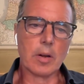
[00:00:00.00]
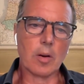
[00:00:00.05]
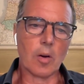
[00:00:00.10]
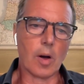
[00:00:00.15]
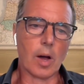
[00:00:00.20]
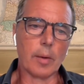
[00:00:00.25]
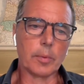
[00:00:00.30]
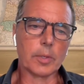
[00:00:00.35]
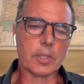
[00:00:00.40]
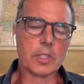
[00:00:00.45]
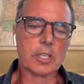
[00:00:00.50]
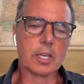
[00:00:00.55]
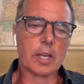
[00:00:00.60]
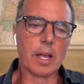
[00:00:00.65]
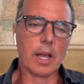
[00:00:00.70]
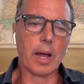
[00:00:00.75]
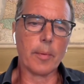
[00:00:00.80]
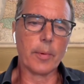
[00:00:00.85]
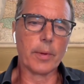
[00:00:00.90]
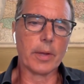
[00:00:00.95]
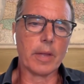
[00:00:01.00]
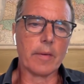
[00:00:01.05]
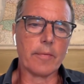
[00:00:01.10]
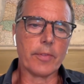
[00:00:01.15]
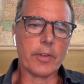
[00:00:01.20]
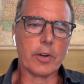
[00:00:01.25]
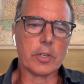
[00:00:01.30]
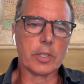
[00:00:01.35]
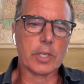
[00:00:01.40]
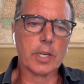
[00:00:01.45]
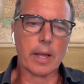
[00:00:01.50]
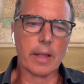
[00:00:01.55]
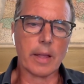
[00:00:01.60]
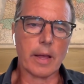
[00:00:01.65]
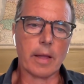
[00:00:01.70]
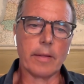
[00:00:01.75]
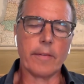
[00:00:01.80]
I would say I would give their diet.